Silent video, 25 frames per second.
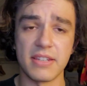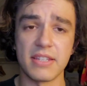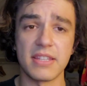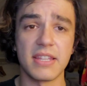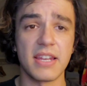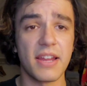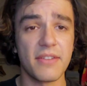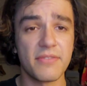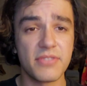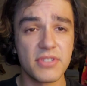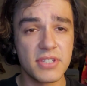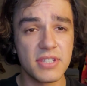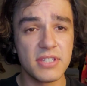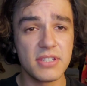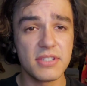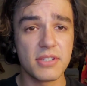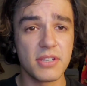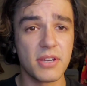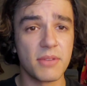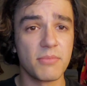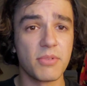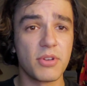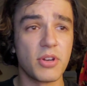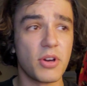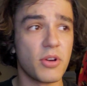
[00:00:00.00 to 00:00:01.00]
And then I've seen
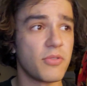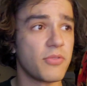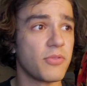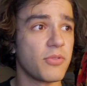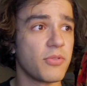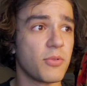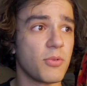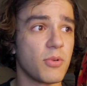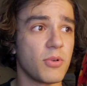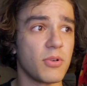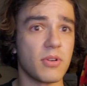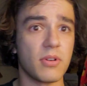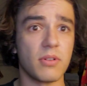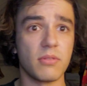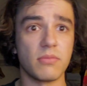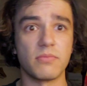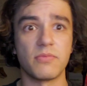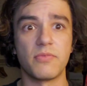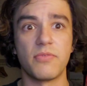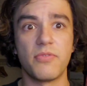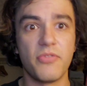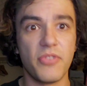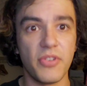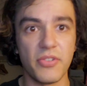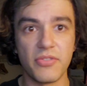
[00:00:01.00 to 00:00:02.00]
some go for
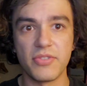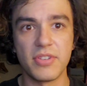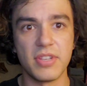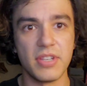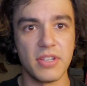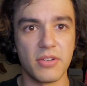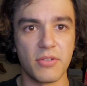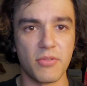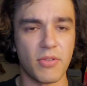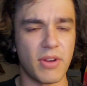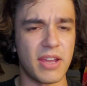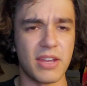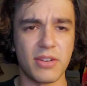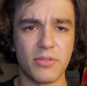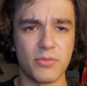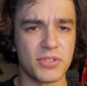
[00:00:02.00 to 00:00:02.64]
15 grand,